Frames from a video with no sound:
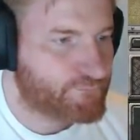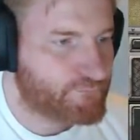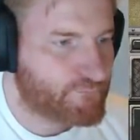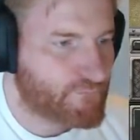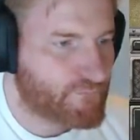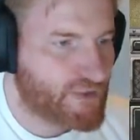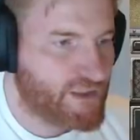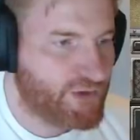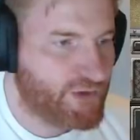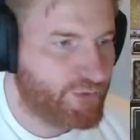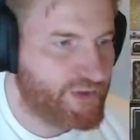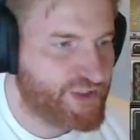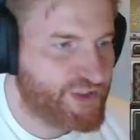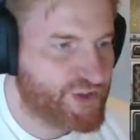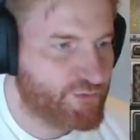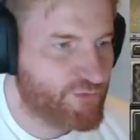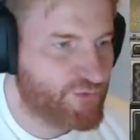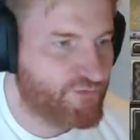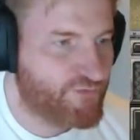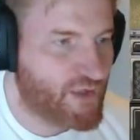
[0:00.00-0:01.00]
No need to
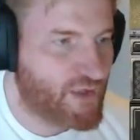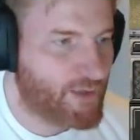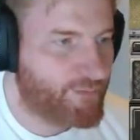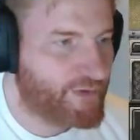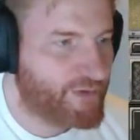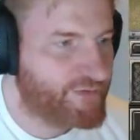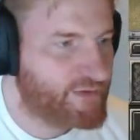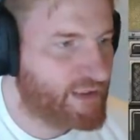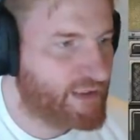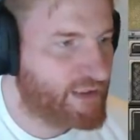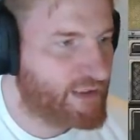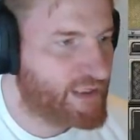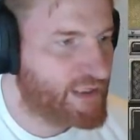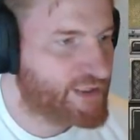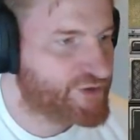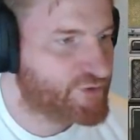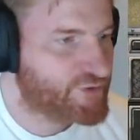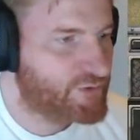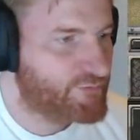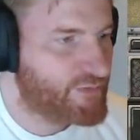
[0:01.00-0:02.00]
move up on that
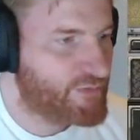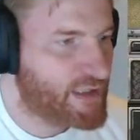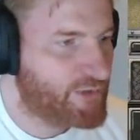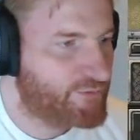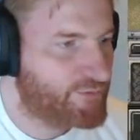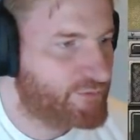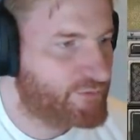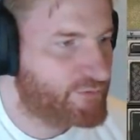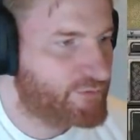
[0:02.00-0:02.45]
actual mountain.